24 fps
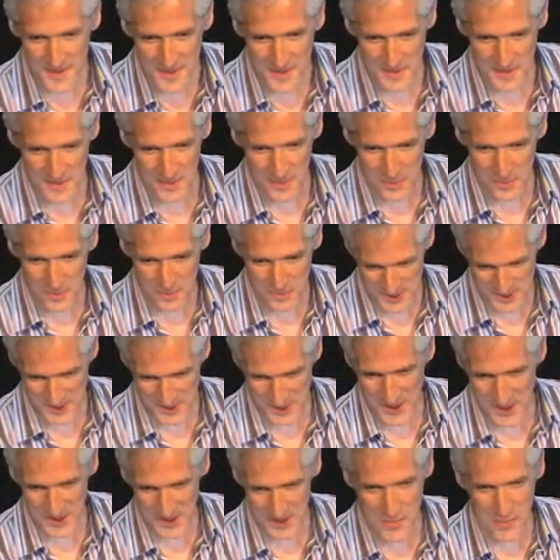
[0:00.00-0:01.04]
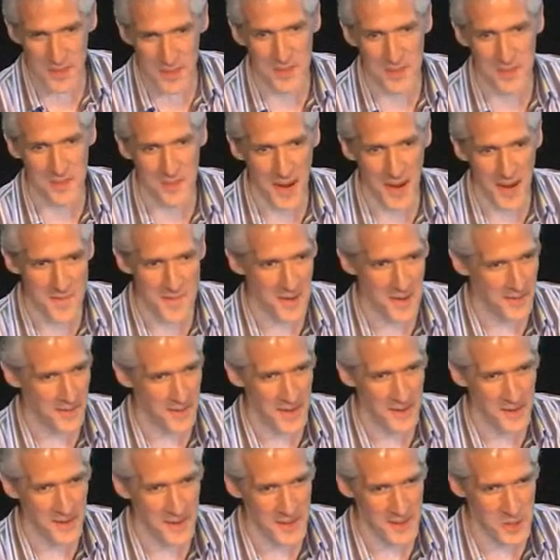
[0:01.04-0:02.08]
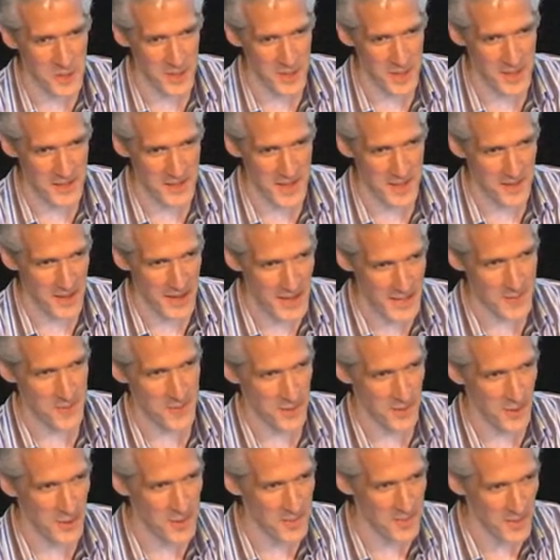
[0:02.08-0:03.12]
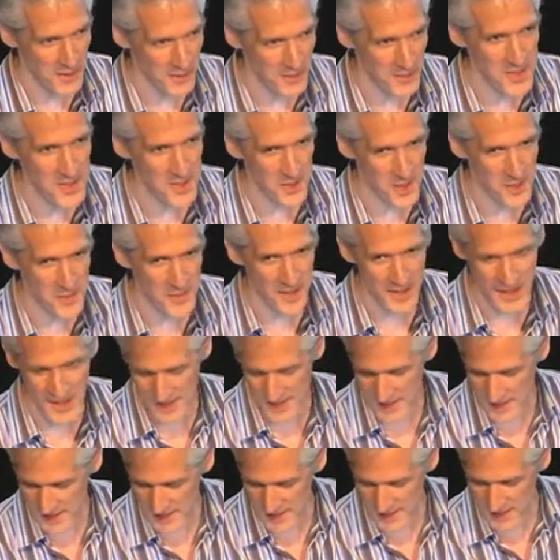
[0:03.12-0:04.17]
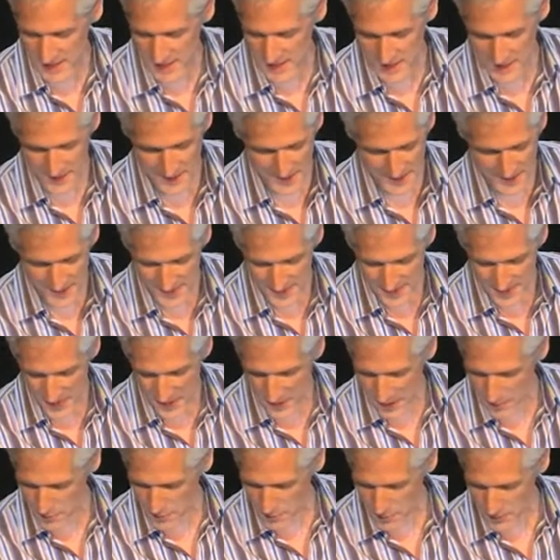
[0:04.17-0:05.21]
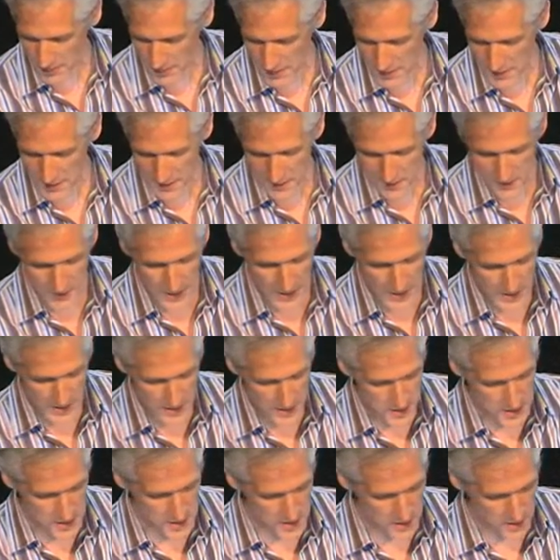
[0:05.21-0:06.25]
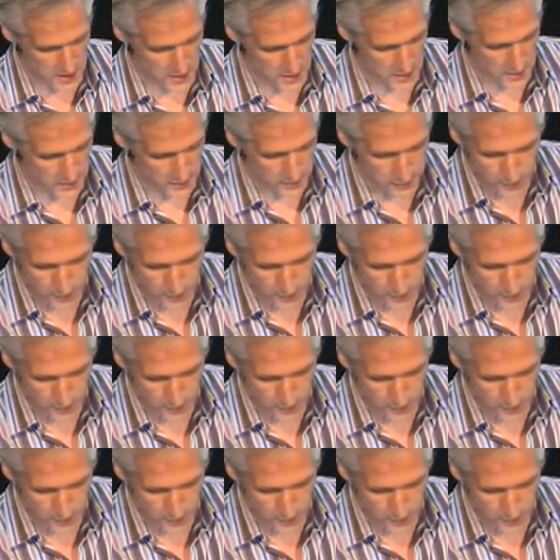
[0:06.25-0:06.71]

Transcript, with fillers: you know, Scarlett, please remind me, or anyone else, shout out. Ask for the homework. Where's the homework, Andy? Um, okay, so